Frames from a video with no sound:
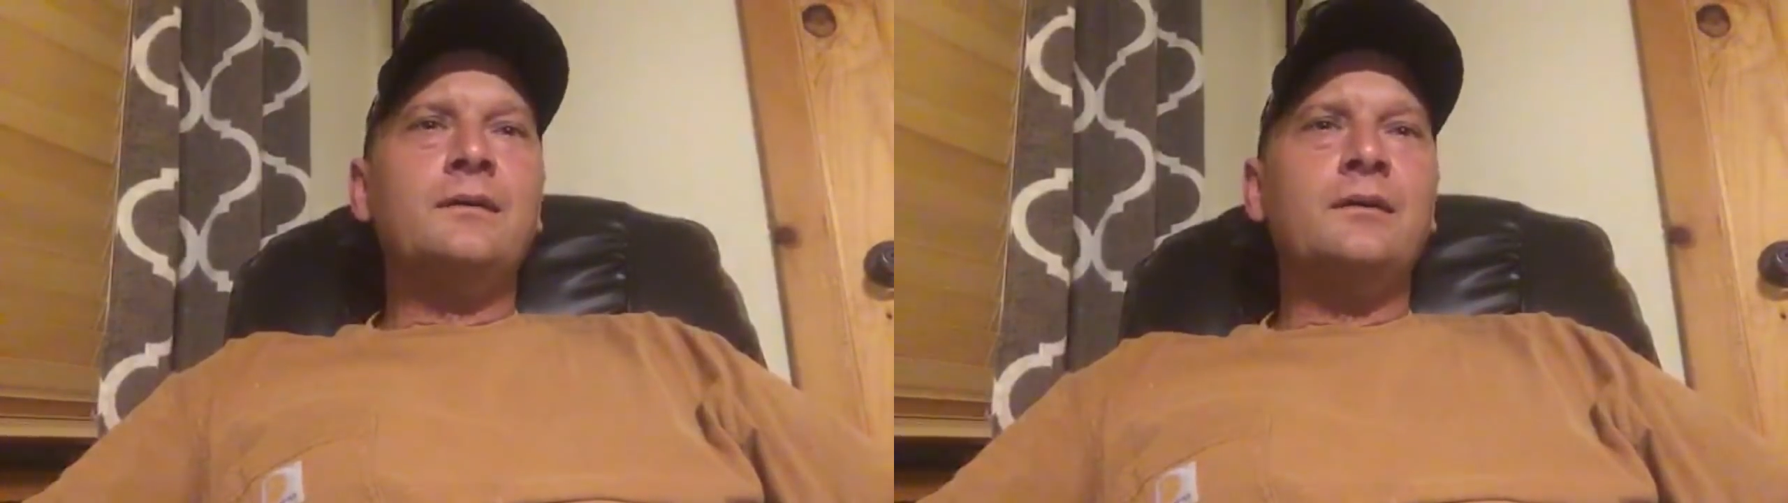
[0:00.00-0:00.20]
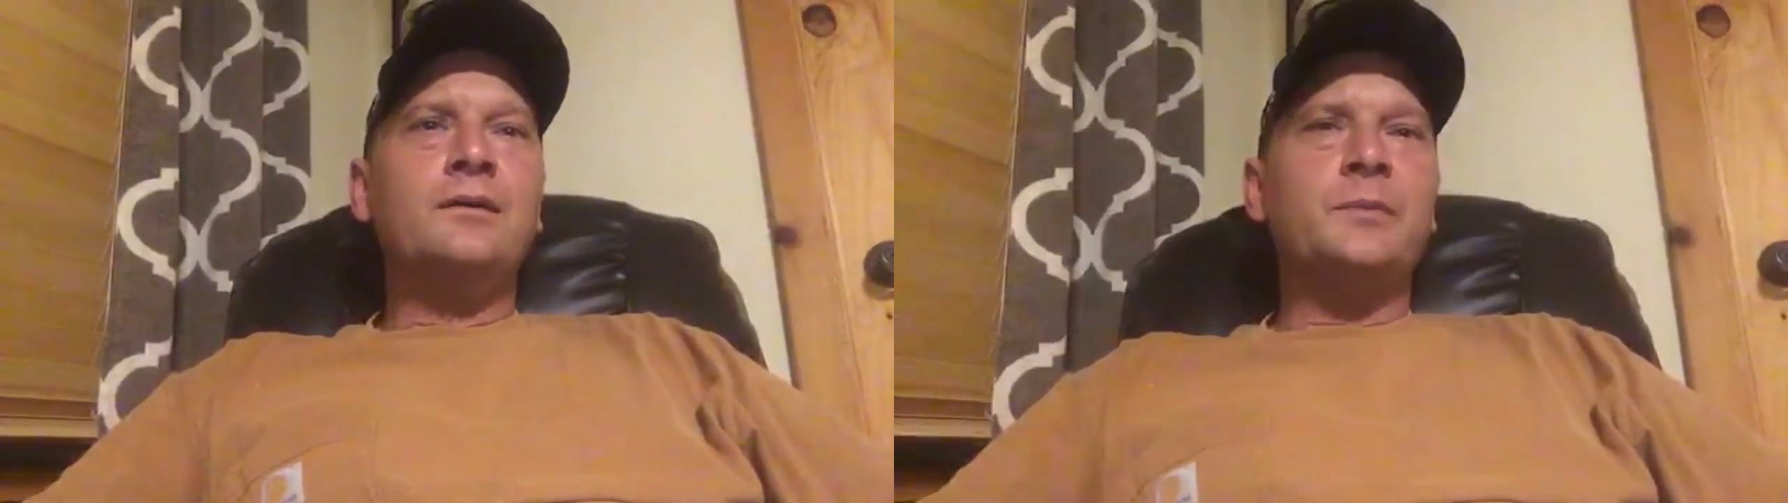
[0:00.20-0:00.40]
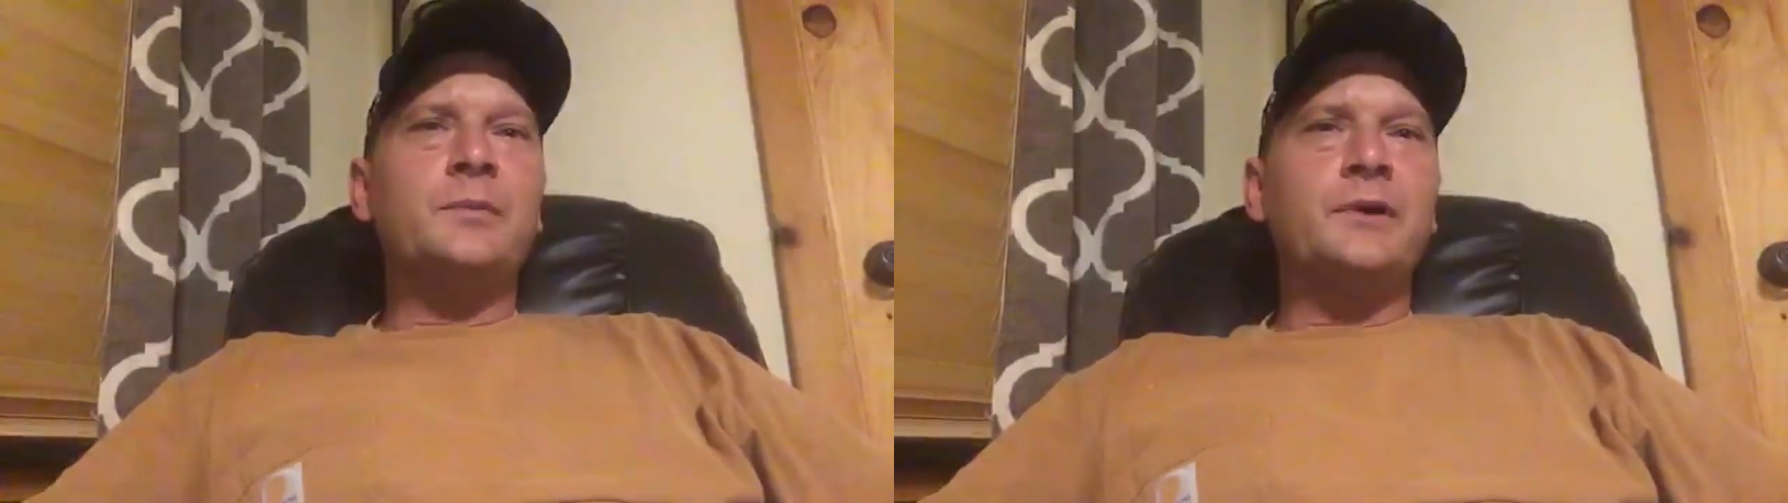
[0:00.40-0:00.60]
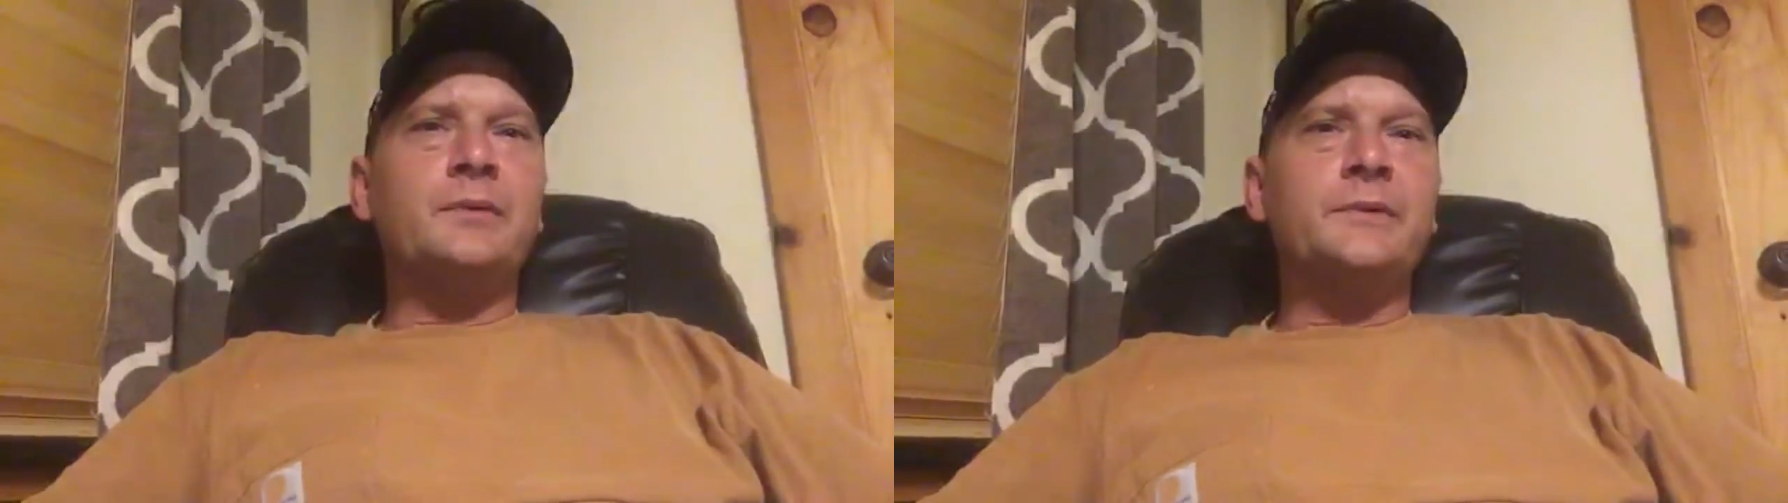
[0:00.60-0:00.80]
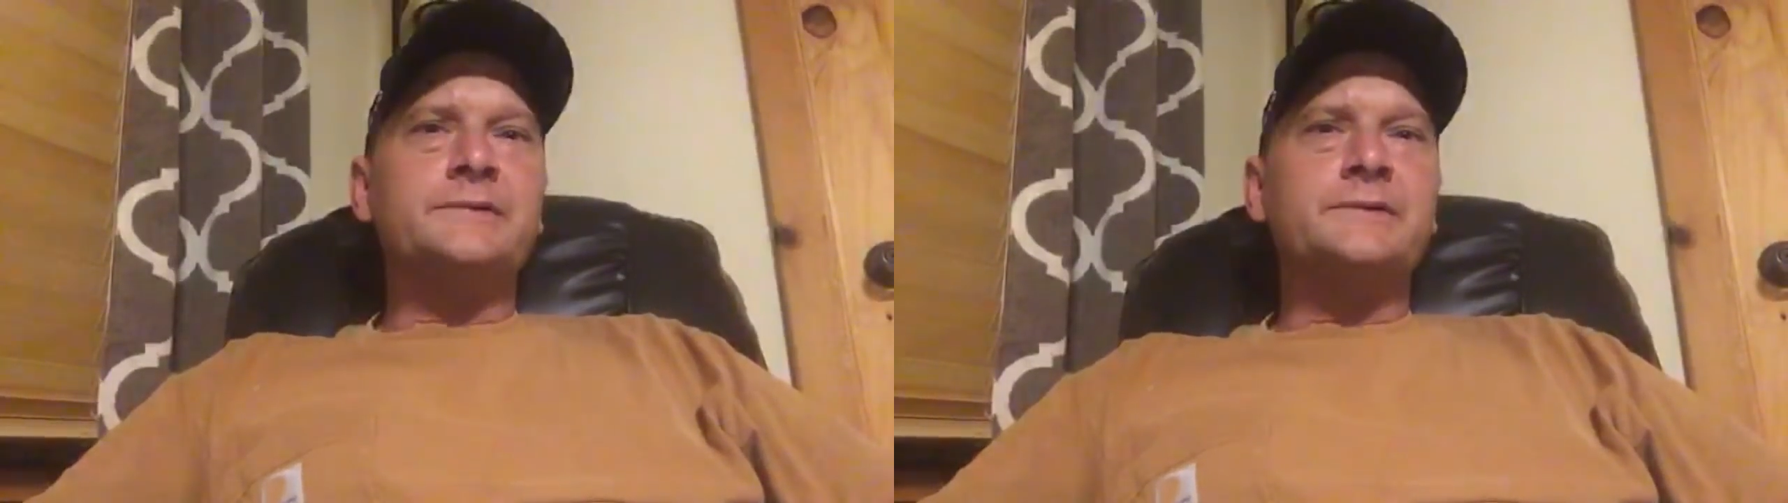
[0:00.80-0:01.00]
Hope I'm
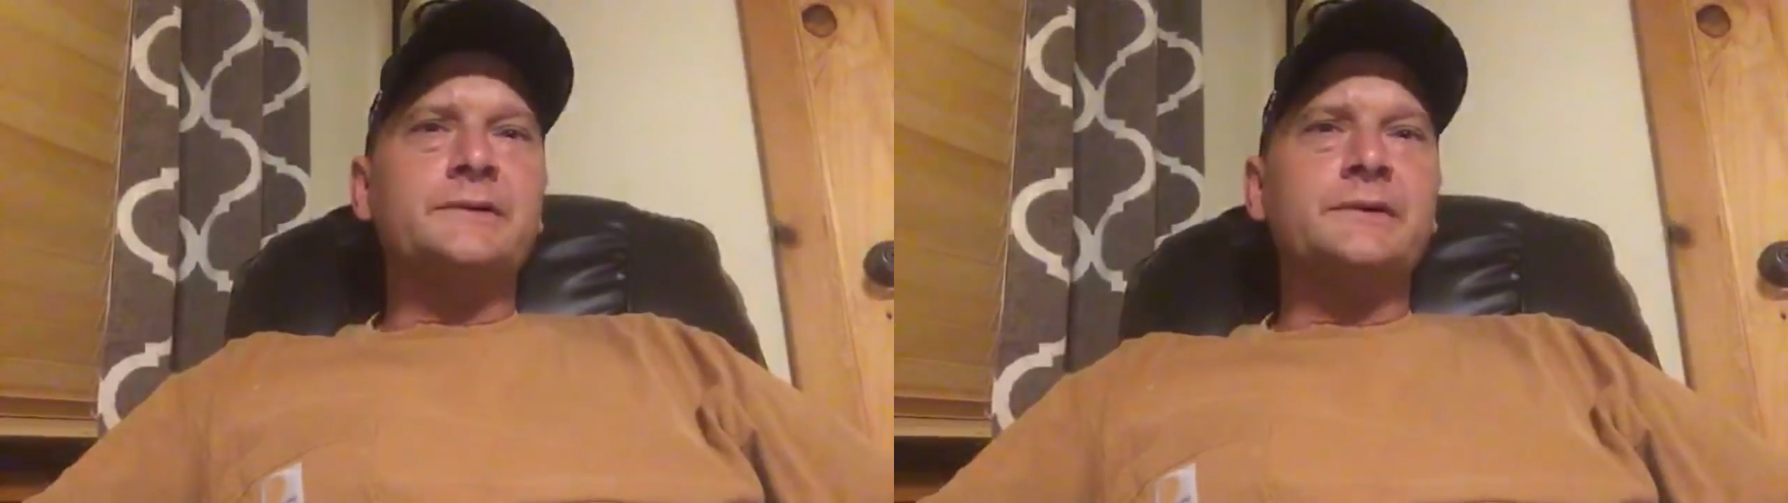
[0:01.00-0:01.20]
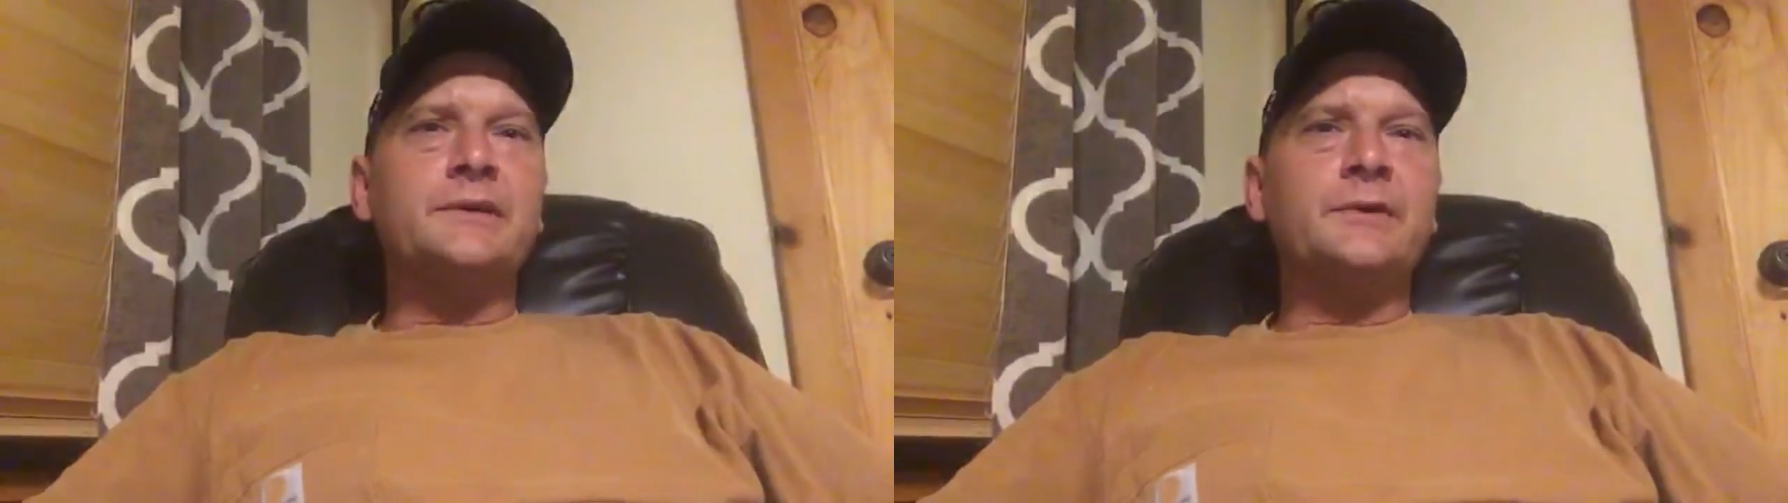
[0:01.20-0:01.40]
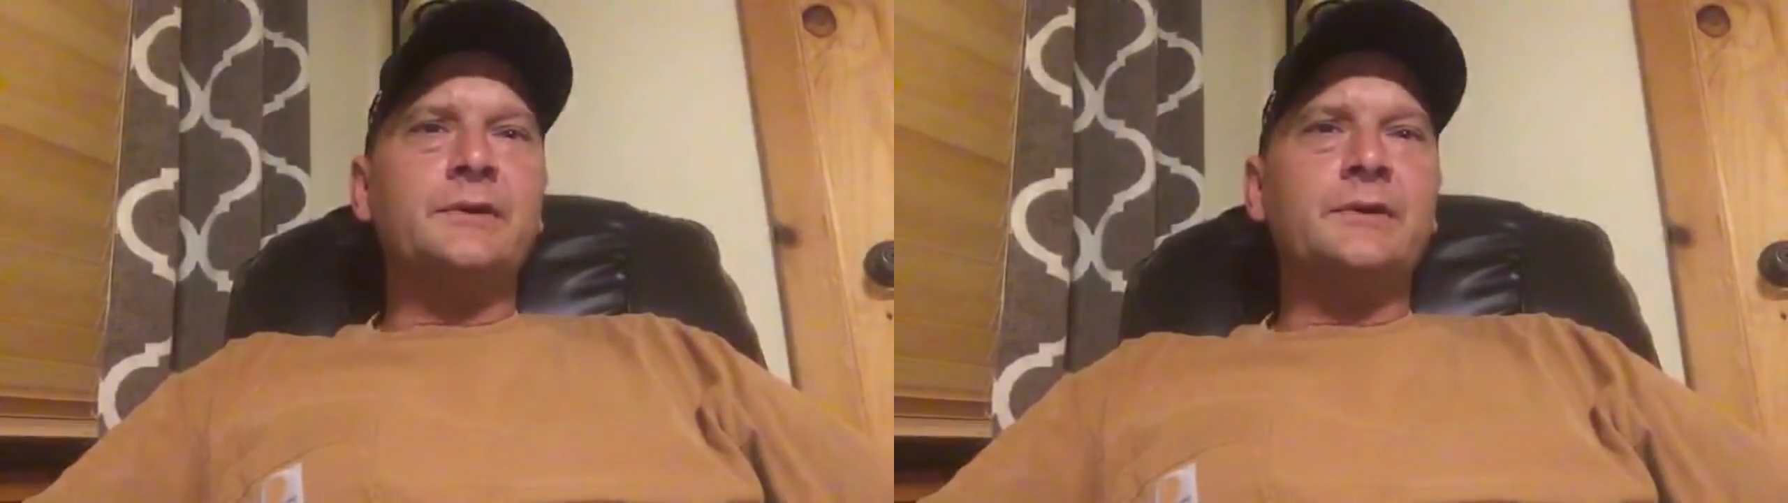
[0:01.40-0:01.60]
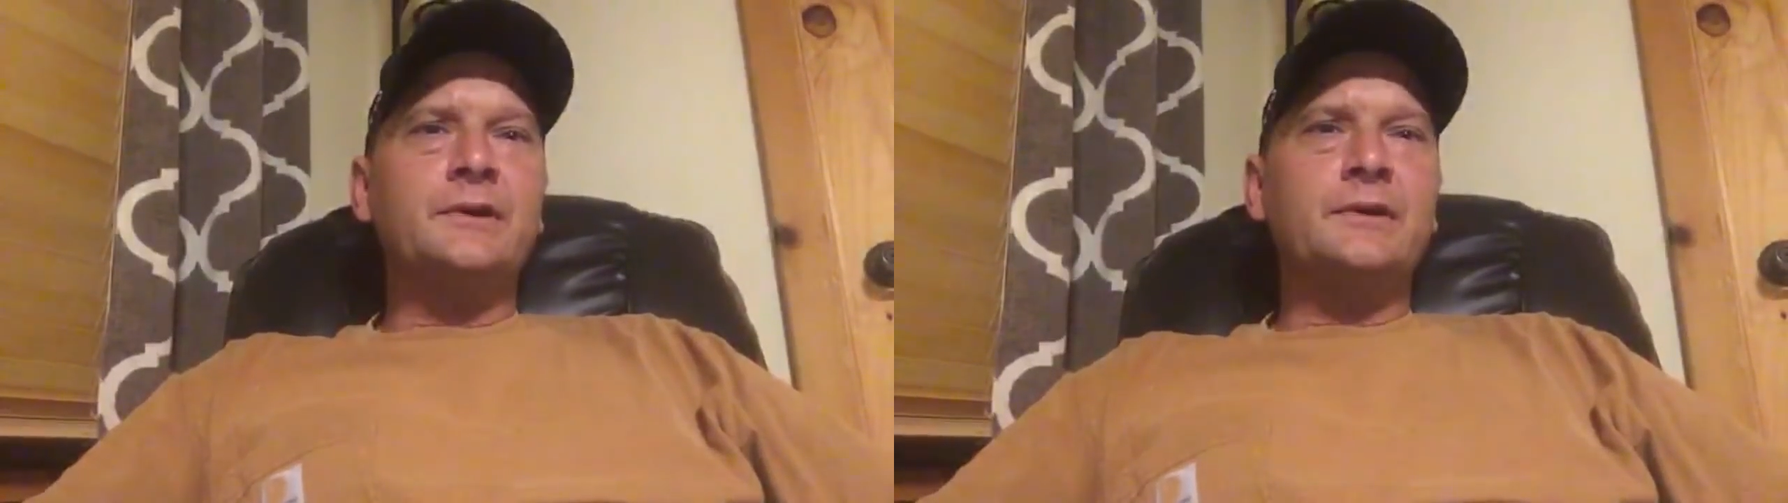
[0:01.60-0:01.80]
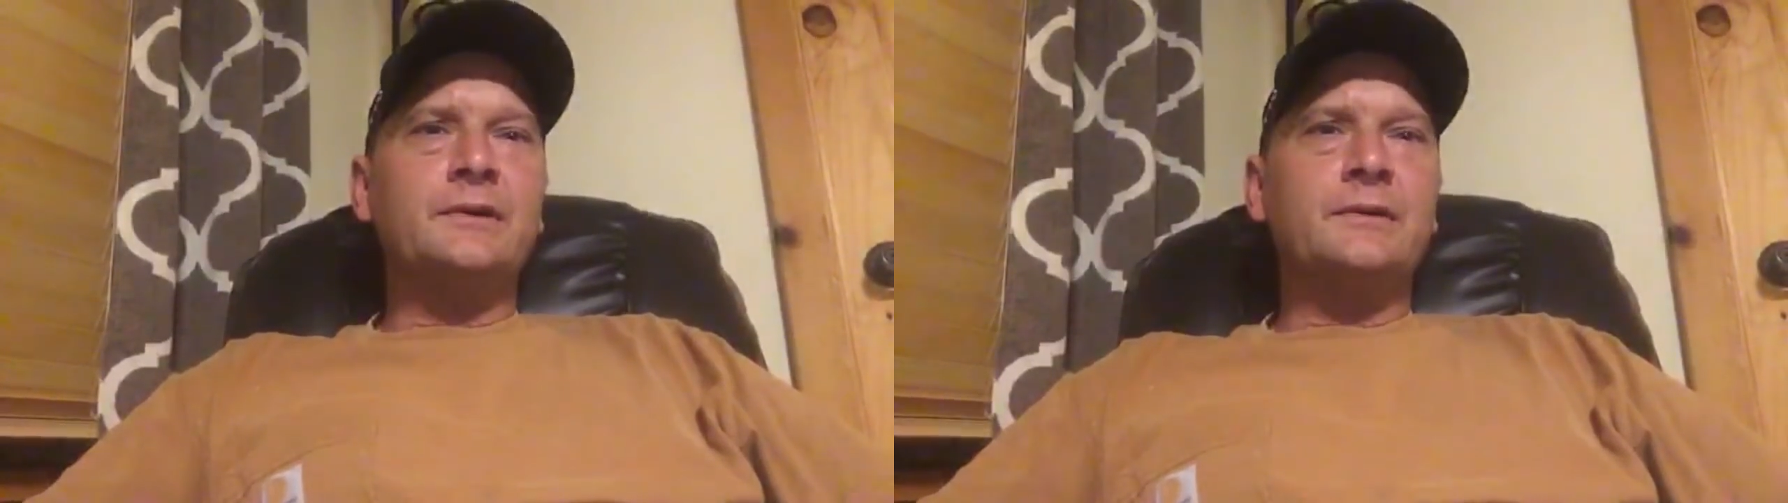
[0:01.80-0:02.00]
not missing anybody
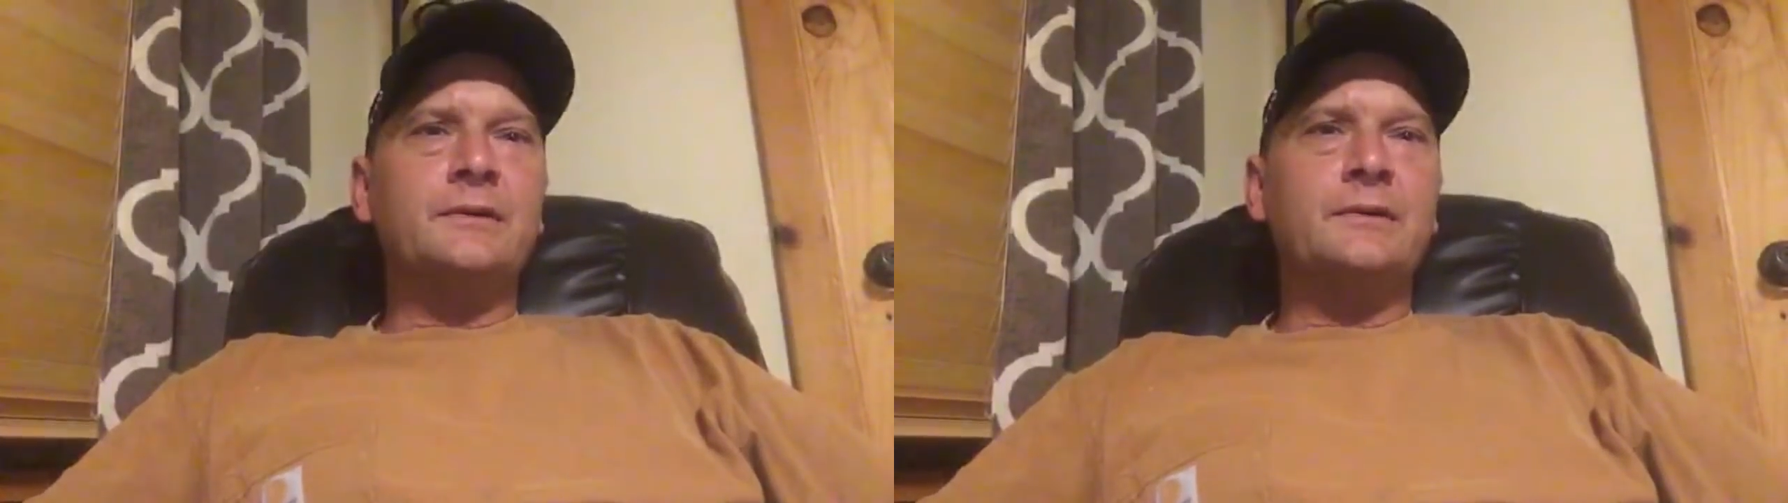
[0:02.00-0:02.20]
here.